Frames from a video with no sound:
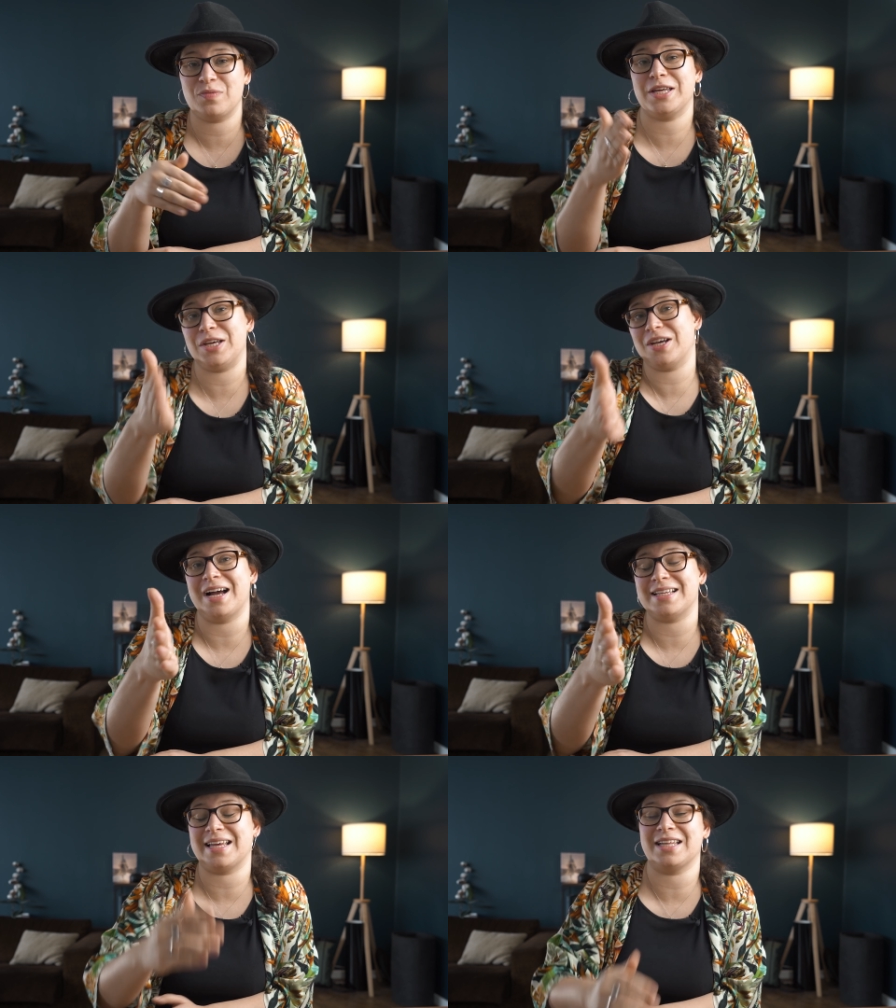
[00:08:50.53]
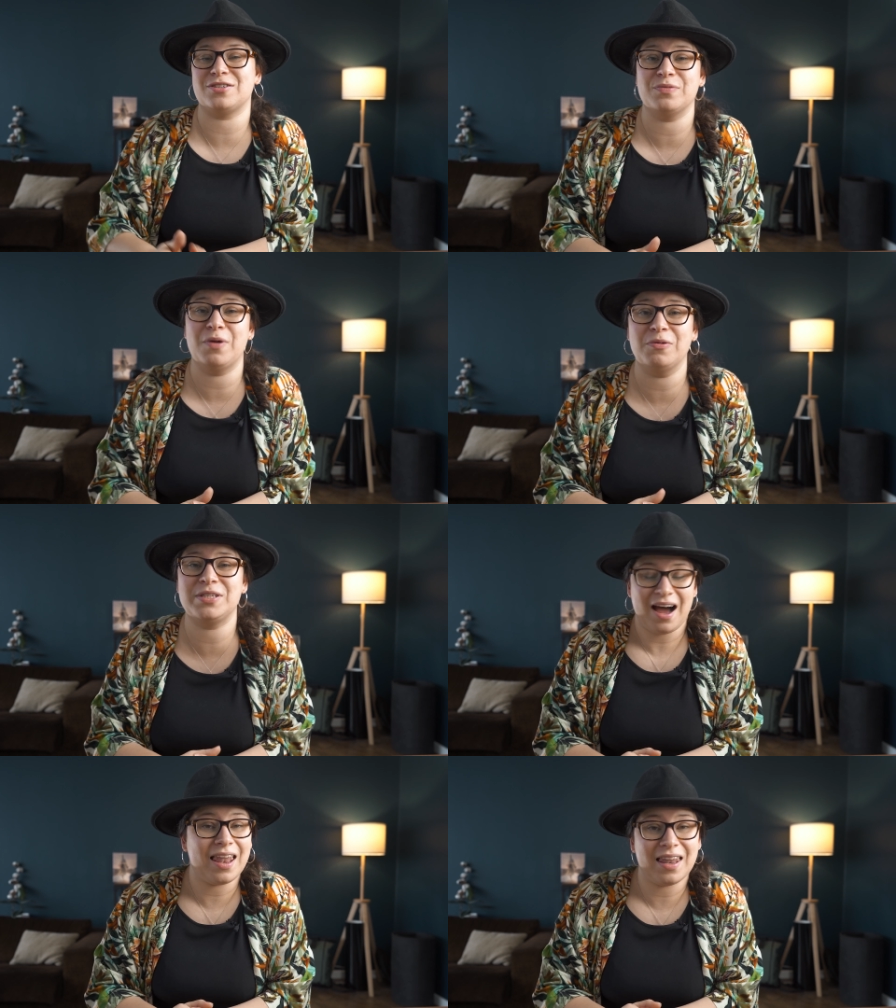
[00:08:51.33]
where you guys get to
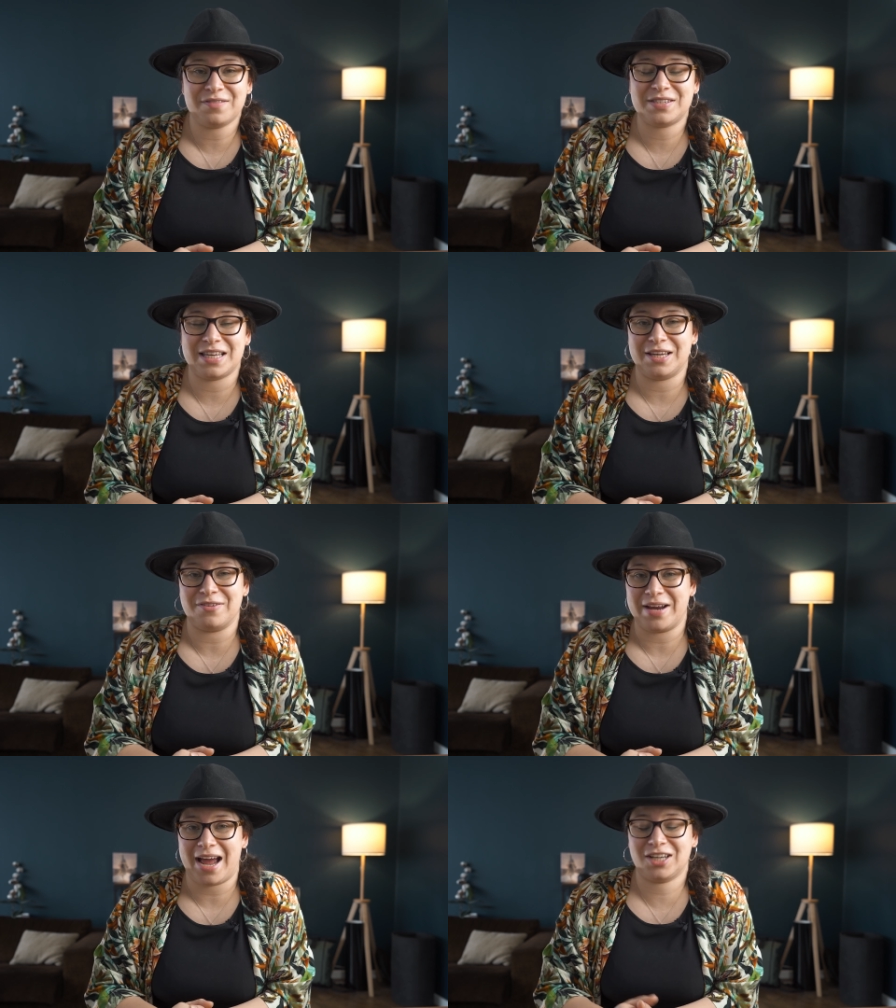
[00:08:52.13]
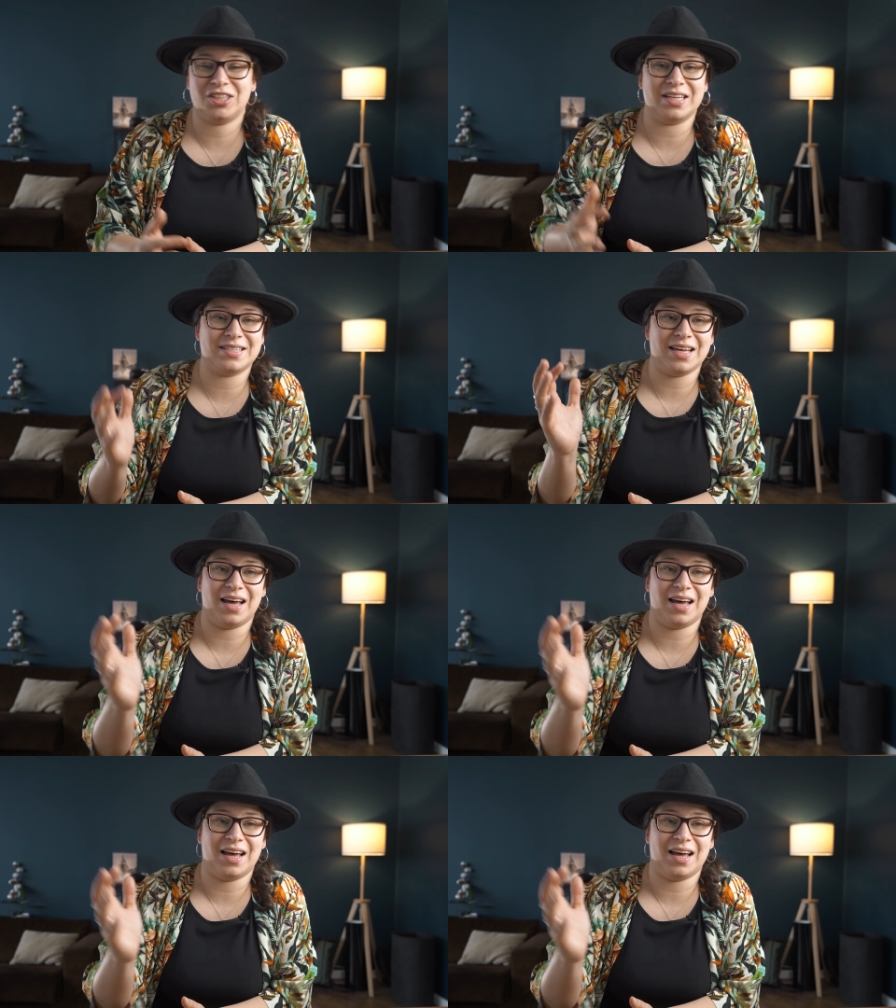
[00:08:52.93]
vote. I love seeing your reactions.